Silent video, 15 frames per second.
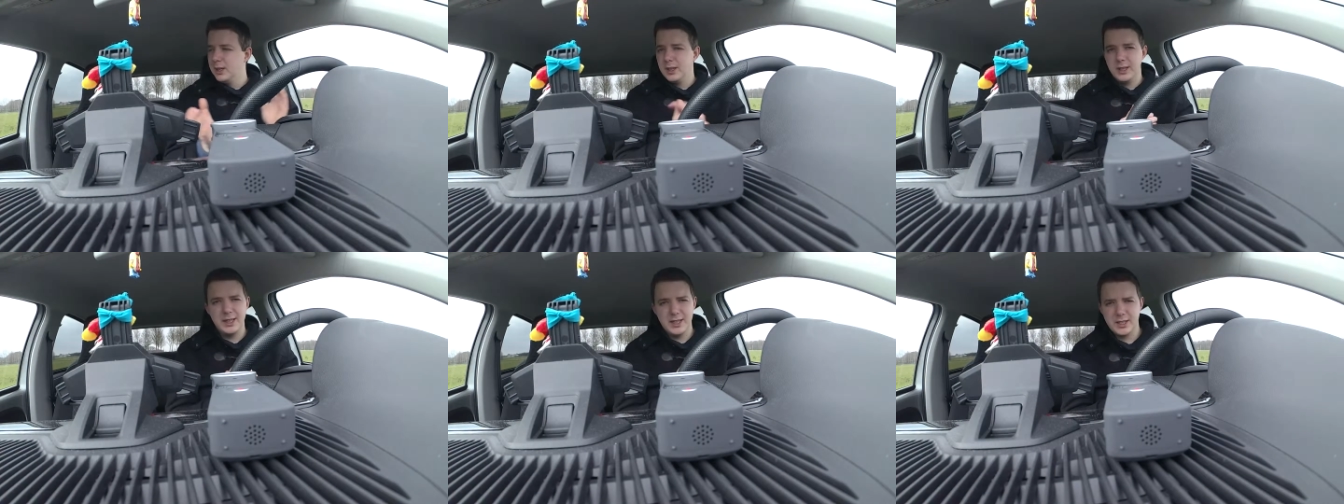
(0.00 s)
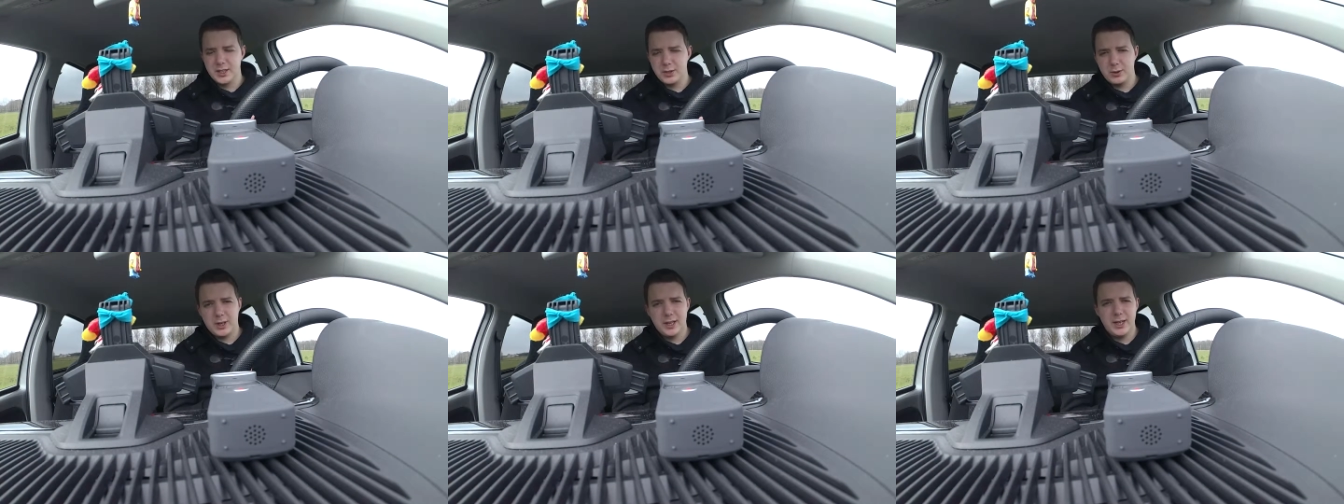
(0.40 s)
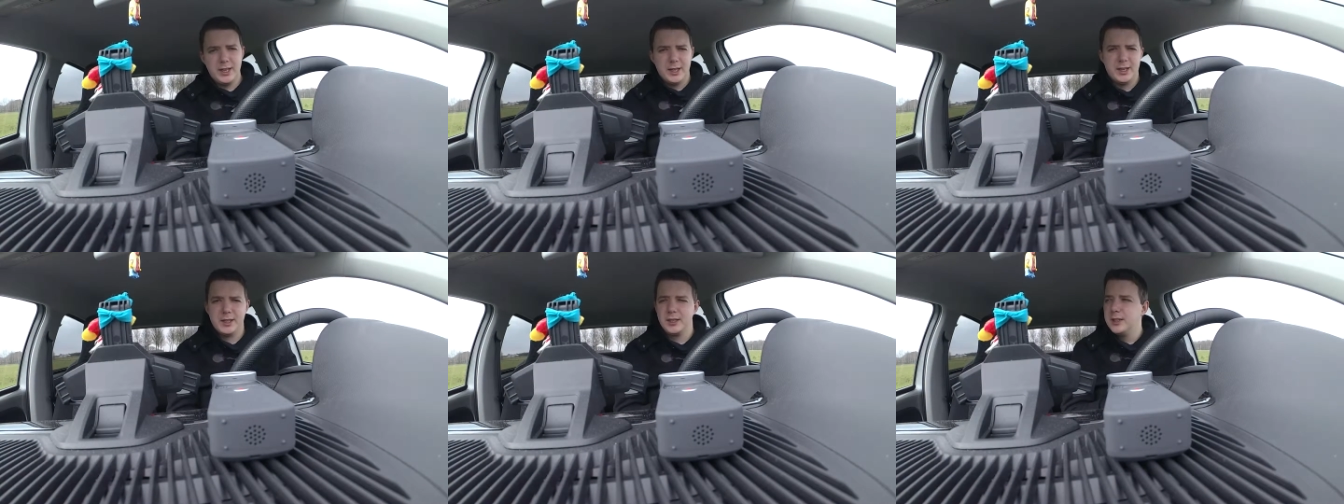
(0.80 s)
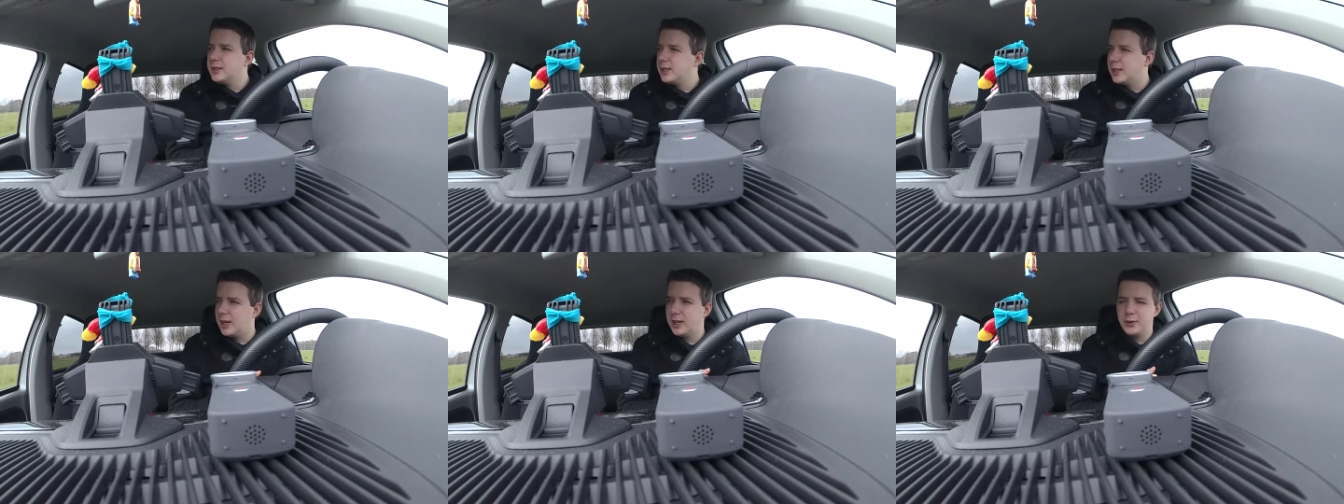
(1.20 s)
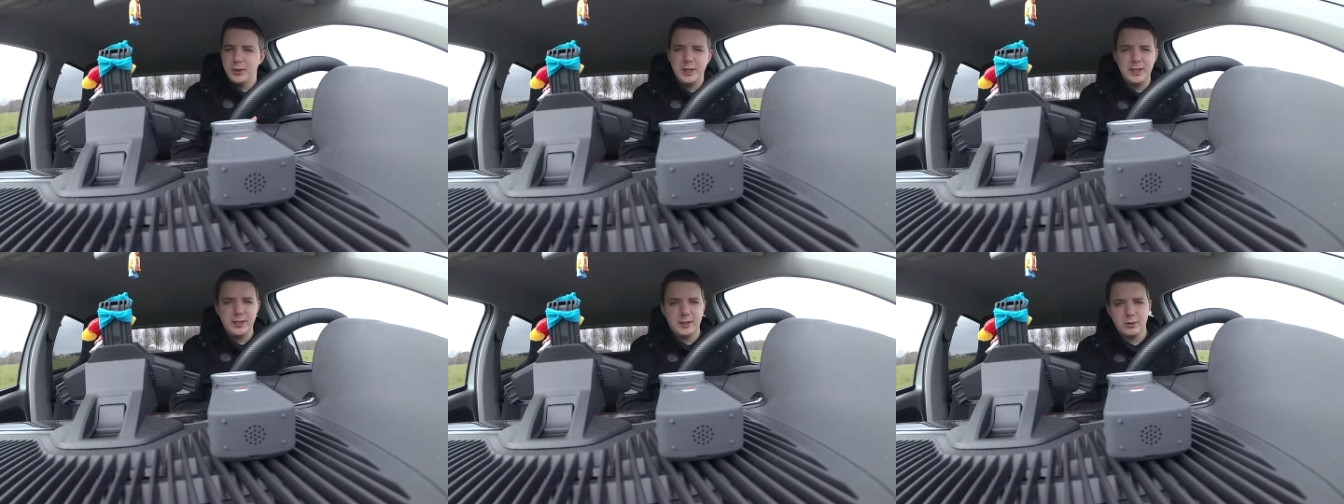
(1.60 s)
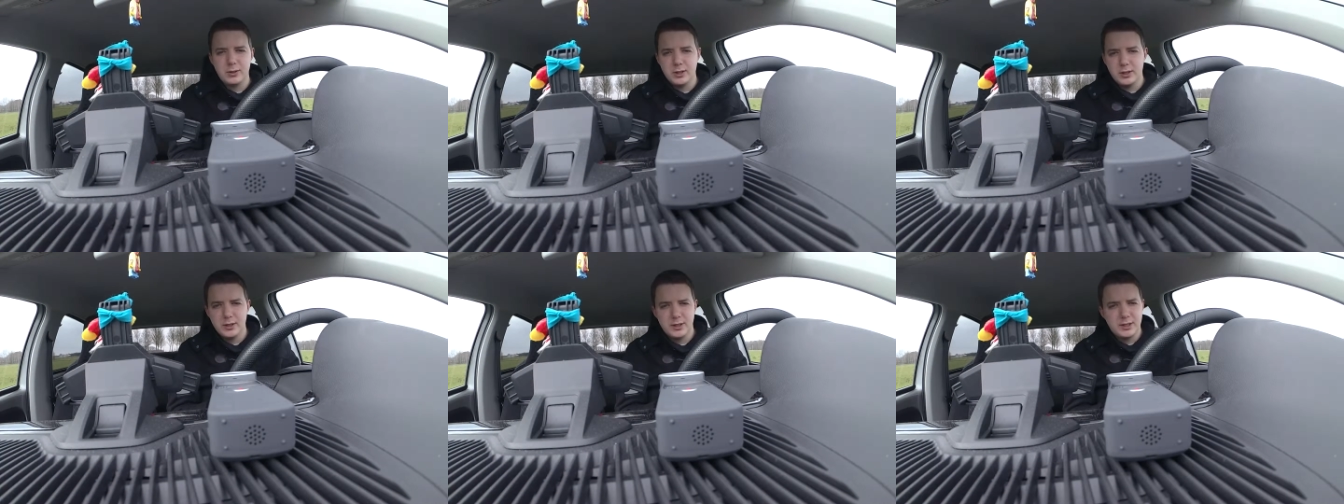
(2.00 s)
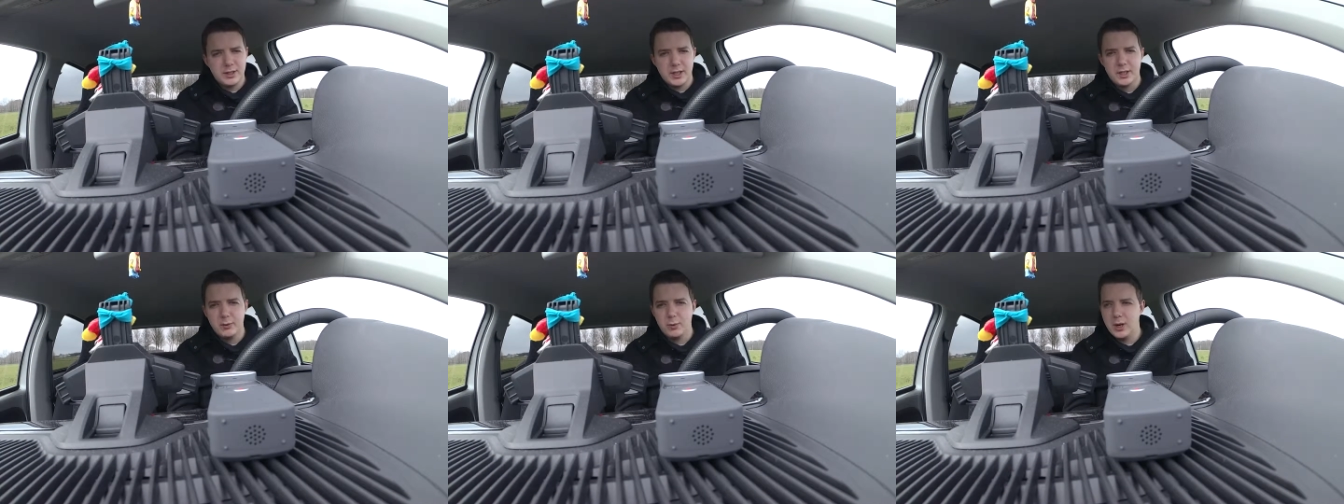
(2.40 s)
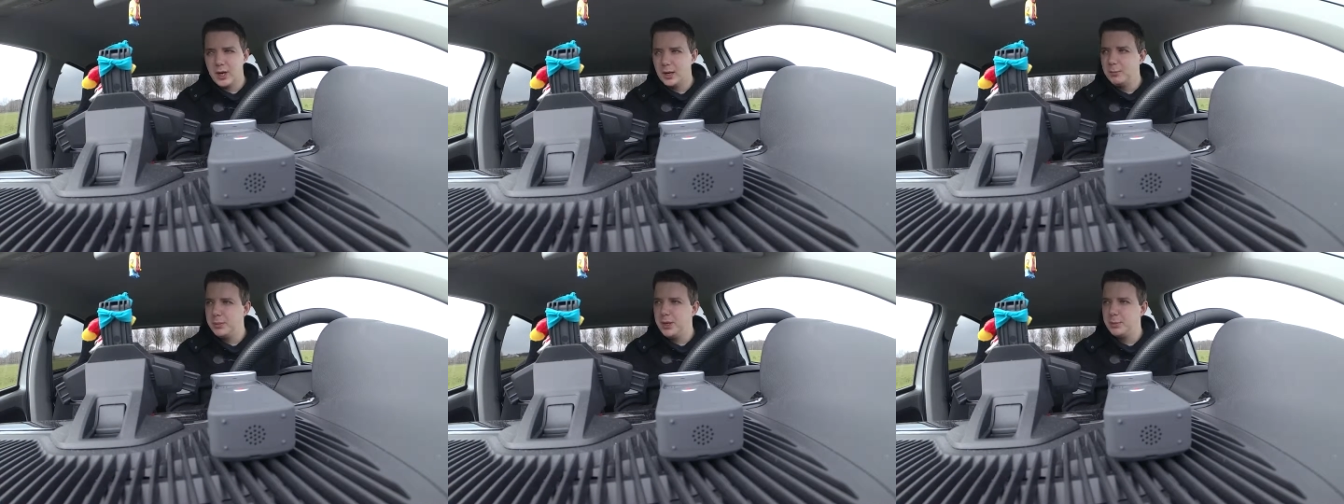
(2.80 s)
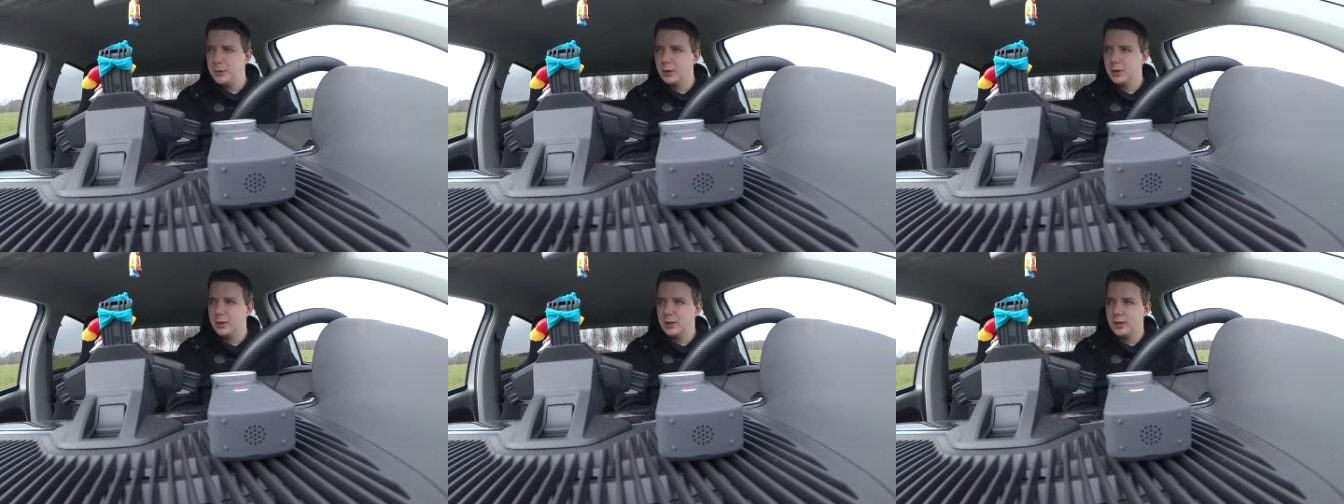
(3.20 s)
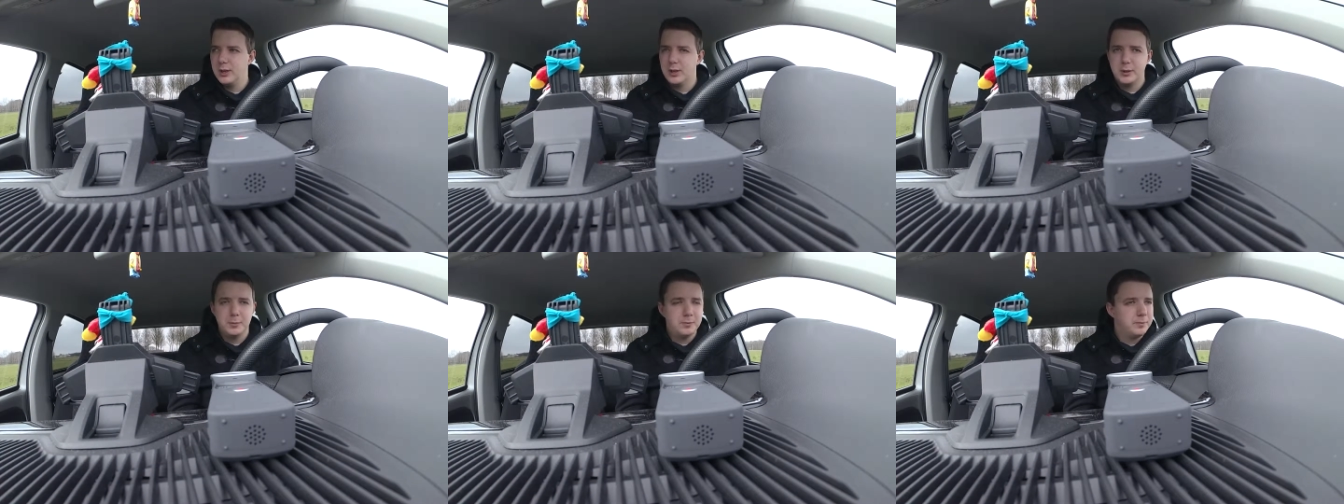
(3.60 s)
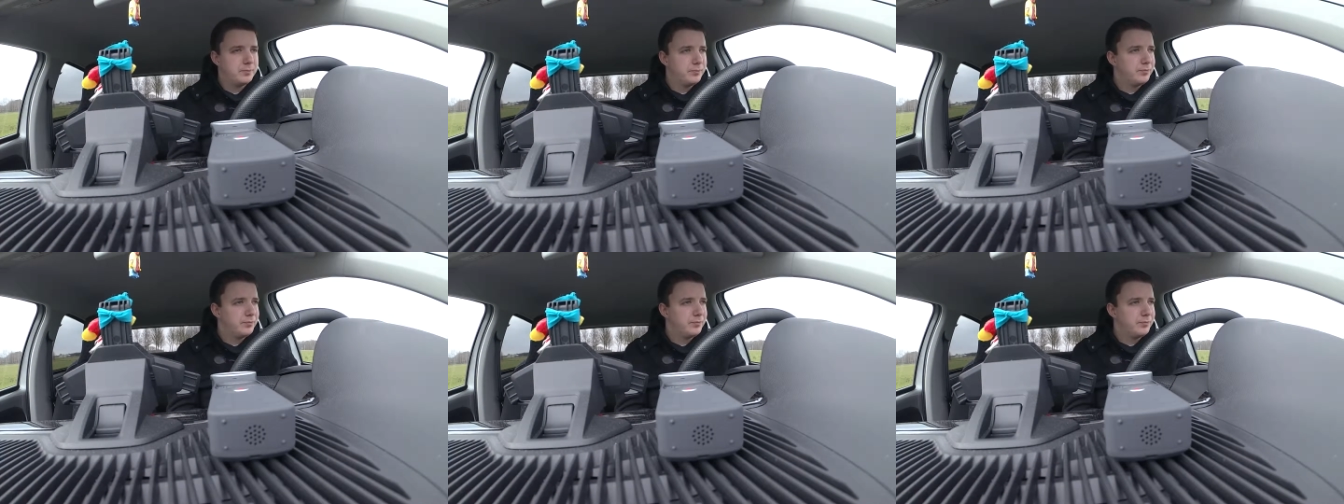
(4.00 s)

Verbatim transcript: yeah so I uh, I really don't understand why people um,